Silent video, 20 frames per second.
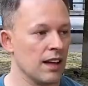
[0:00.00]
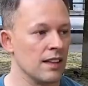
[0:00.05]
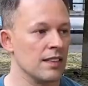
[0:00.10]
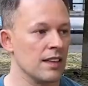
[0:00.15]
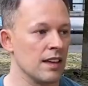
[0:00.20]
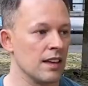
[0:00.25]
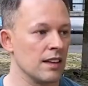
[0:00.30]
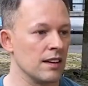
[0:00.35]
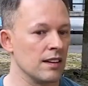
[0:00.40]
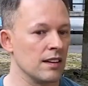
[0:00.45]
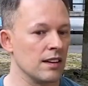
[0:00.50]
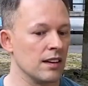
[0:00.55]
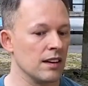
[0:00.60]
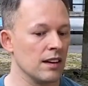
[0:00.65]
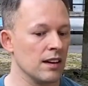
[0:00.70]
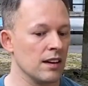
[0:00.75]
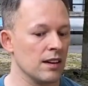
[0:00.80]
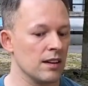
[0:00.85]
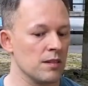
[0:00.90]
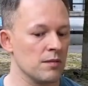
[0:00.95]
And then
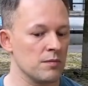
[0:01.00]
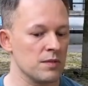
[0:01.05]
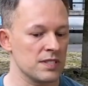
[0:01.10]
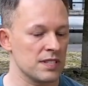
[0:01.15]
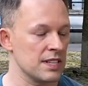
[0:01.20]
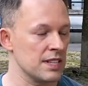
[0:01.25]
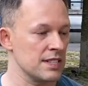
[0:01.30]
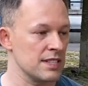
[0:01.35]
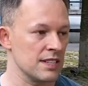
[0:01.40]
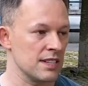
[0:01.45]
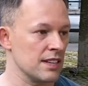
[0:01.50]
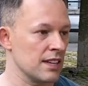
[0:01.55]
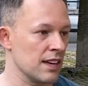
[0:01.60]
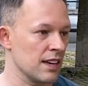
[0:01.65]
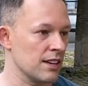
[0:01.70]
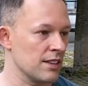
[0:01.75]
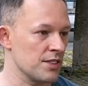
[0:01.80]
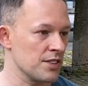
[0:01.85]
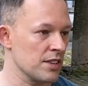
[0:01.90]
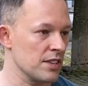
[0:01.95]
was it easy to
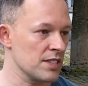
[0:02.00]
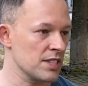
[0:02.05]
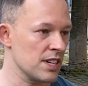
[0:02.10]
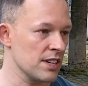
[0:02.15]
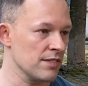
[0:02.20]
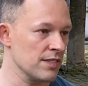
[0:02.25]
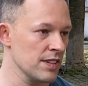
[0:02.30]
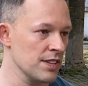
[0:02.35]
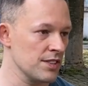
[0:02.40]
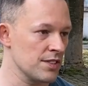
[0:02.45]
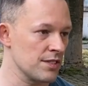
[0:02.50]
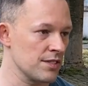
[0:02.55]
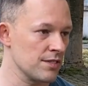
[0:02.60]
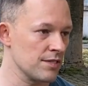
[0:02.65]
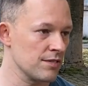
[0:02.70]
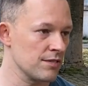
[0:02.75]
get insurance coverage?